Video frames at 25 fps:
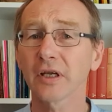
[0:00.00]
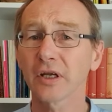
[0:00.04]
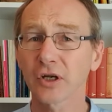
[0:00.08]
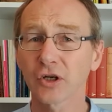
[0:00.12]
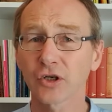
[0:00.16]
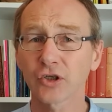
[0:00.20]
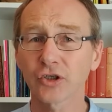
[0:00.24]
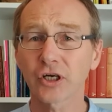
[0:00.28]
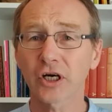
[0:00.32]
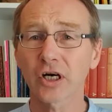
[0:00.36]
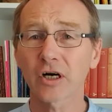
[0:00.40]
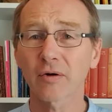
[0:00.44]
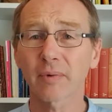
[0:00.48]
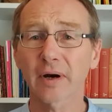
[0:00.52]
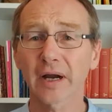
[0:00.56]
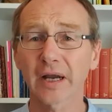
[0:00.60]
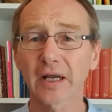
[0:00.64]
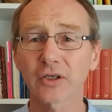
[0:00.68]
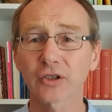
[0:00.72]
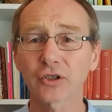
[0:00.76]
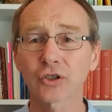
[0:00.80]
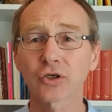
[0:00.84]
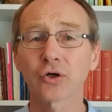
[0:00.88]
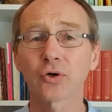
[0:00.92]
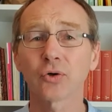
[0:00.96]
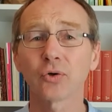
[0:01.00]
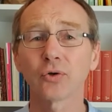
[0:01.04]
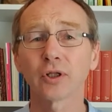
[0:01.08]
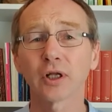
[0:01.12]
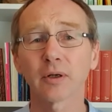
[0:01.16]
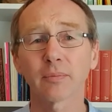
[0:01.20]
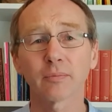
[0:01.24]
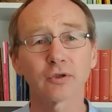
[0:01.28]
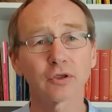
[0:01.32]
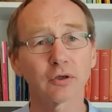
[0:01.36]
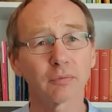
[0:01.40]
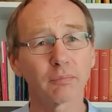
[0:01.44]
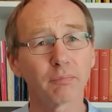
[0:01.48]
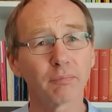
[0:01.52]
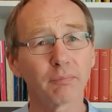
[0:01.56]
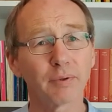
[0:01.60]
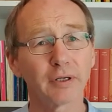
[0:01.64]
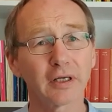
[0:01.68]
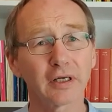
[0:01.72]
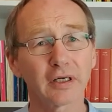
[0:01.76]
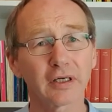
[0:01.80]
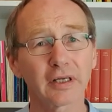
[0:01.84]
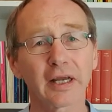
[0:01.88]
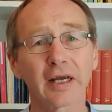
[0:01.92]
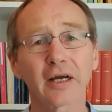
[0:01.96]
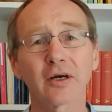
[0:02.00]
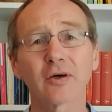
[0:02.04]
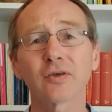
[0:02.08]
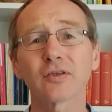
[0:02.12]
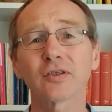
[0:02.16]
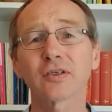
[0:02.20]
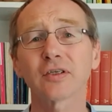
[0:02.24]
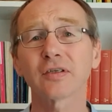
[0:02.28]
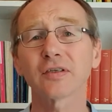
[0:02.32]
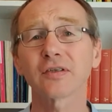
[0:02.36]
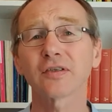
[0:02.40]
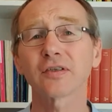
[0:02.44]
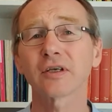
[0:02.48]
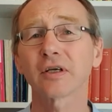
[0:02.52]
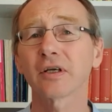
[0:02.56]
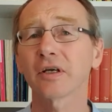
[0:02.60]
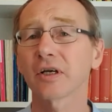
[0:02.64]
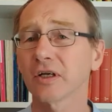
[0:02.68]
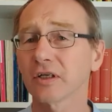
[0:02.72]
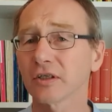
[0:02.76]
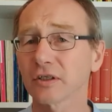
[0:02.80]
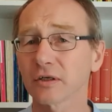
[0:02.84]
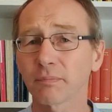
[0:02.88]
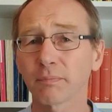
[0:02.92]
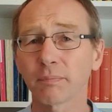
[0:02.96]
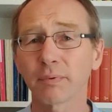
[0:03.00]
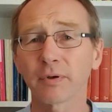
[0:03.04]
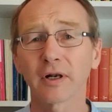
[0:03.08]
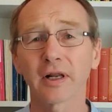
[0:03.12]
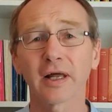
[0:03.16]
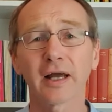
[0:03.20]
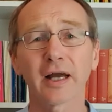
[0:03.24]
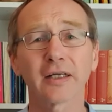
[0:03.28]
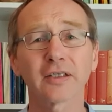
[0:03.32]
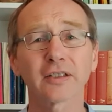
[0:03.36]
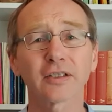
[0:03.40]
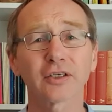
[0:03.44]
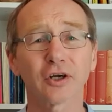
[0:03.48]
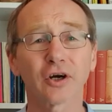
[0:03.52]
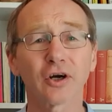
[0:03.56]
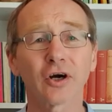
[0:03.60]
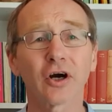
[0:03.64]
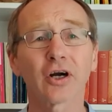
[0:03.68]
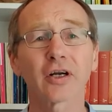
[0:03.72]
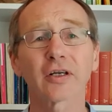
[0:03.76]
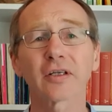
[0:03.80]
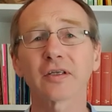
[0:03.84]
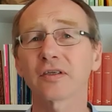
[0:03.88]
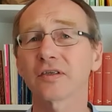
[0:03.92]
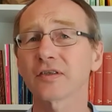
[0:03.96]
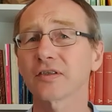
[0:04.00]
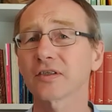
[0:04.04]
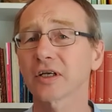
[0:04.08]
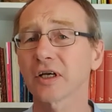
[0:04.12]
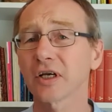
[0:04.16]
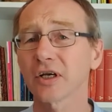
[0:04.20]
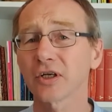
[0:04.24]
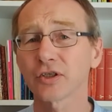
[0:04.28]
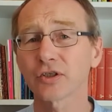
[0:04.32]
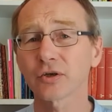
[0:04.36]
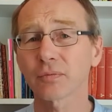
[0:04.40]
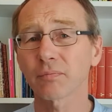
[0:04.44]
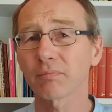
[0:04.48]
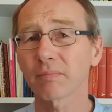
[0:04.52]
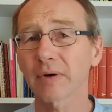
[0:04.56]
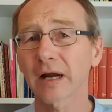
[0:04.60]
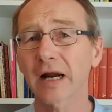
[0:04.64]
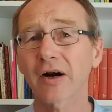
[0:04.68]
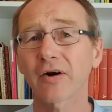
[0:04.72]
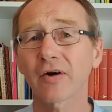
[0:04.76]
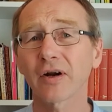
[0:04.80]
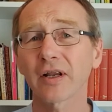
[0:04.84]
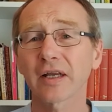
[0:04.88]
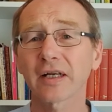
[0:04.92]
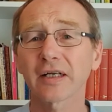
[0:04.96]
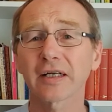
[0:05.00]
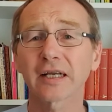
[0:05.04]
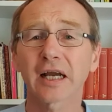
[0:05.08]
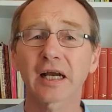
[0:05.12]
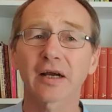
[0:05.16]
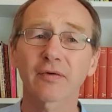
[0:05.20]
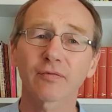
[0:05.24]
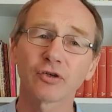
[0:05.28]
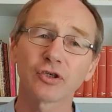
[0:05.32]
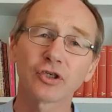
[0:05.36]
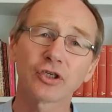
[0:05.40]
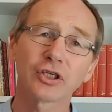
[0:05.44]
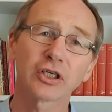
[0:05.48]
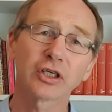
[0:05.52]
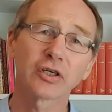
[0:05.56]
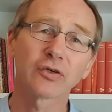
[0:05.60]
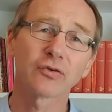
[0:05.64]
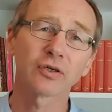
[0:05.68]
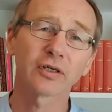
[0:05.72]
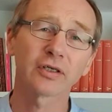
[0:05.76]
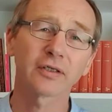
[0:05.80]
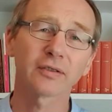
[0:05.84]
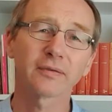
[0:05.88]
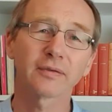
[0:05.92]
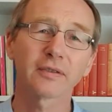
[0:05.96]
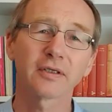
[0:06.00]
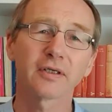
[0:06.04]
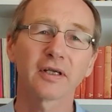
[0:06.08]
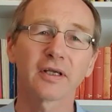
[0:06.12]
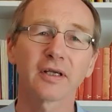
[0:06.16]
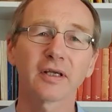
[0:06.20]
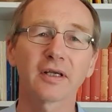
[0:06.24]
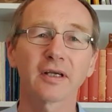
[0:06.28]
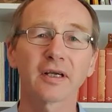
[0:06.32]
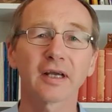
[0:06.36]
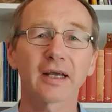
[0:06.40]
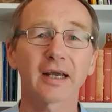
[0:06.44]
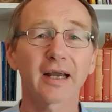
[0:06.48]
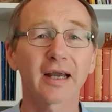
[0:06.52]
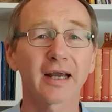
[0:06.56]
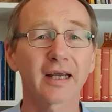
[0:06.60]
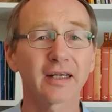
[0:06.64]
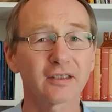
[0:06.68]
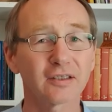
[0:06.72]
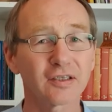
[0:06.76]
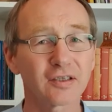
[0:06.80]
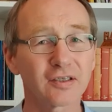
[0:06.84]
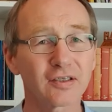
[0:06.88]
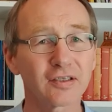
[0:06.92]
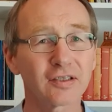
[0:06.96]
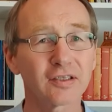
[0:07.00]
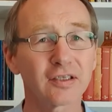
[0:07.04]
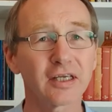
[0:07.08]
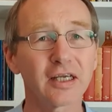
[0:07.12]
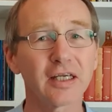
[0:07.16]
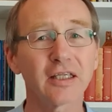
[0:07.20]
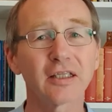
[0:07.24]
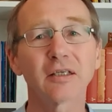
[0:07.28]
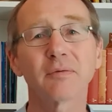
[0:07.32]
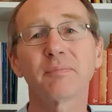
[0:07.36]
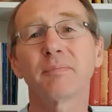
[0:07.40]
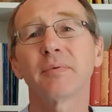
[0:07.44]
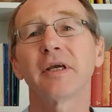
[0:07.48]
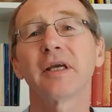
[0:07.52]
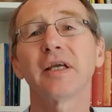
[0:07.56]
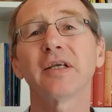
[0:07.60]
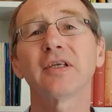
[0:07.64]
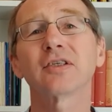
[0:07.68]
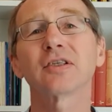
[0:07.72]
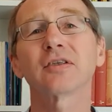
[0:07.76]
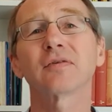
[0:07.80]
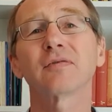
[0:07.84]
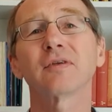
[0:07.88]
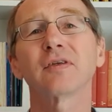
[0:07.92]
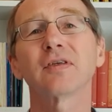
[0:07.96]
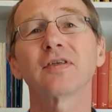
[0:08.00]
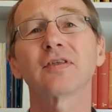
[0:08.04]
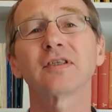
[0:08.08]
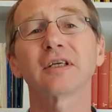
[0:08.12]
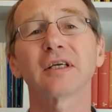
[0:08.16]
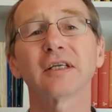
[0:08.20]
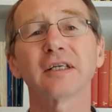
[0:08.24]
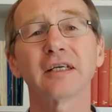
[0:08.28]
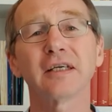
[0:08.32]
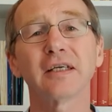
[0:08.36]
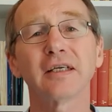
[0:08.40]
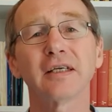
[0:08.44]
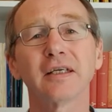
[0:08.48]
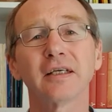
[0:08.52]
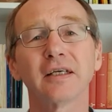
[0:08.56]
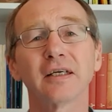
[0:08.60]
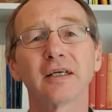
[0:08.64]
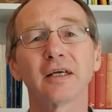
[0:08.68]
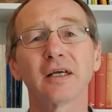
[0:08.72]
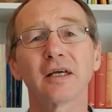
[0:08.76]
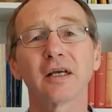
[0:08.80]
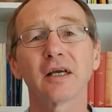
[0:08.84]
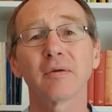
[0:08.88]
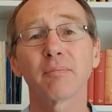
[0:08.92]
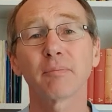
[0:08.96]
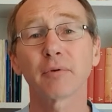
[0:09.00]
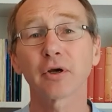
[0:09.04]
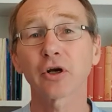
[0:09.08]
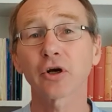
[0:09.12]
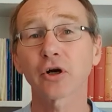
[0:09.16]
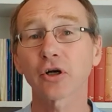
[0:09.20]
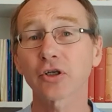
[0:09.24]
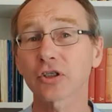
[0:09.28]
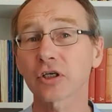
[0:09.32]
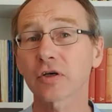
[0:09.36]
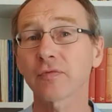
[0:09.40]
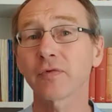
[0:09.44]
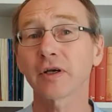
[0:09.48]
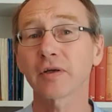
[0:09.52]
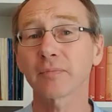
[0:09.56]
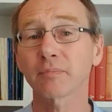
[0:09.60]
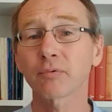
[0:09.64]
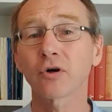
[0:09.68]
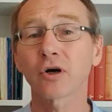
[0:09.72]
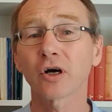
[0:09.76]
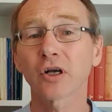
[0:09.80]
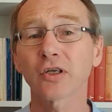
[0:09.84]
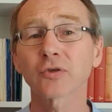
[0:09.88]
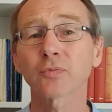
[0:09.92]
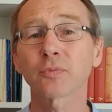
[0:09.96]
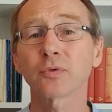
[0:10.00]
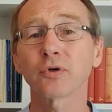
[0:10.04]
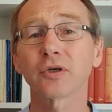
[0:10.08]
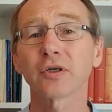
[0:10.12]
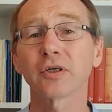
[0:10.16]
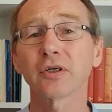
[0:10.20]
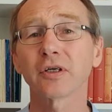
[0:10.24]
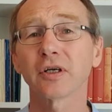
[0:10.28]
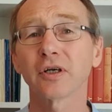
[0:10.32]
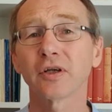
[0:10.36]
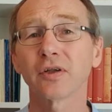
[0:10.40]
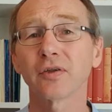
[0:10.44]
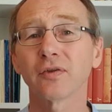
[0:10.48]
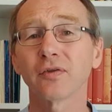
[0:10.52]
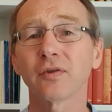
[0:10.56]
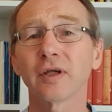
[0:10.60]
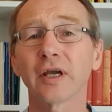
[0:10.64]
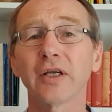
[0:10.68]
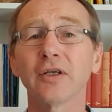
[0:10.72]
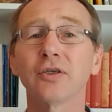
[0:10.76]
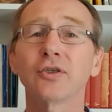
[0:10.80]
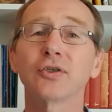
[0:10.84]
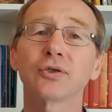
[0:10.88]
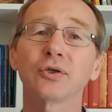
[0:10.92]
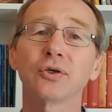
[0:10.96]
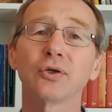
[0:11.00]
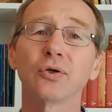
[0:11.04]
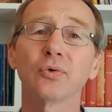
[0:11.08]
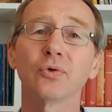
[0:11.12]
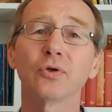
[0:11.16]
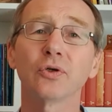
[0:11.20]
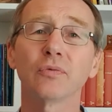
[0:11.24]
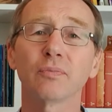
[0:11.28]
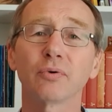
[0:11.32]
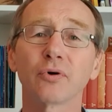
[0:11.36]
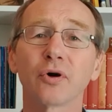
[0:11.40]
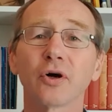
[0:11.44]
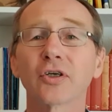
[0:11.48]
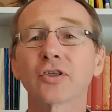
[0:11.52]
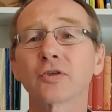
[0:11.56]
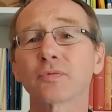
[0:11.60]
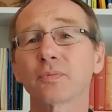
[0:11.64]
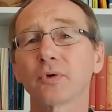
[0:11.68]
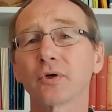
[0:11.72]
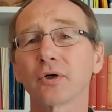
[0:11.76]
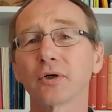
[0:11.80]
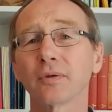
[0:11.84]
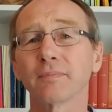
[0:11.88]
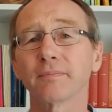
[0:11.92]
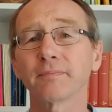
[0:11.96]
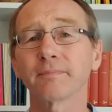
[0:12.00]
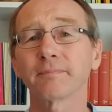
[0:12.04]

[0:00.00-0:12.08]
Jeremiah told them to build houses, to plant gardens, to marry and have children, and to seek the peace of the city, because if it prospered, they too would prosper.